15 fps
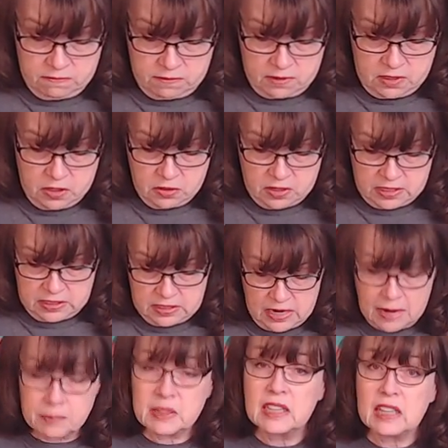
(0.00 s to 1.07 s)
you can
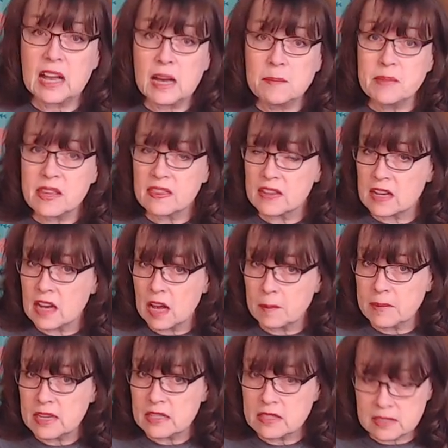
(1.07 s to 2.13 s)
type club in the
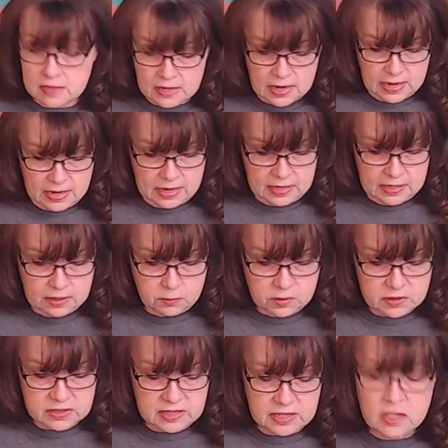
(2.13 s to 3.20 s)
comments and it will
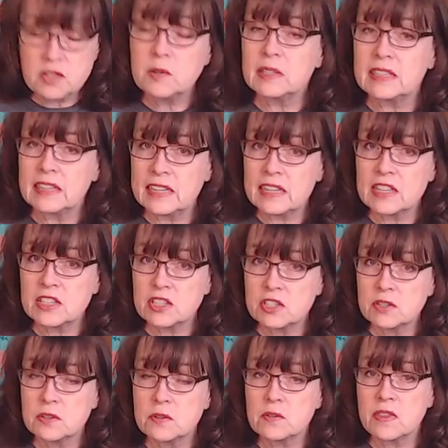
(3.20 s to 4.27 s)
send you a link
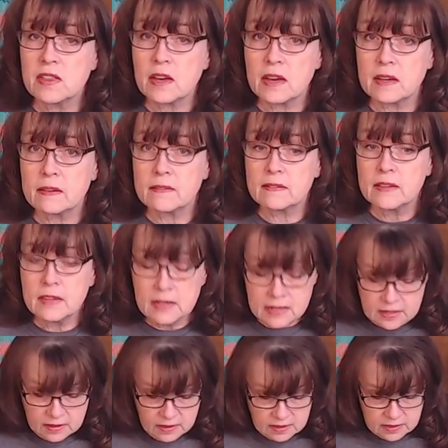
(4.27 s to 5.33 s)
to the
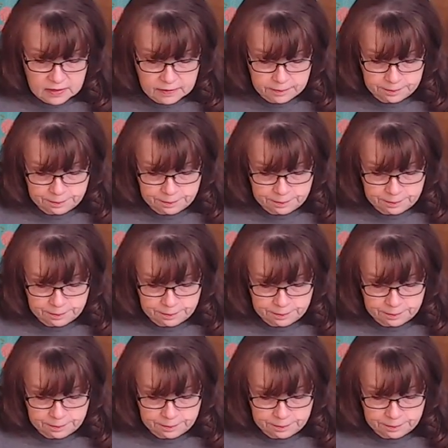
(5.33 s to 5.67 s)
the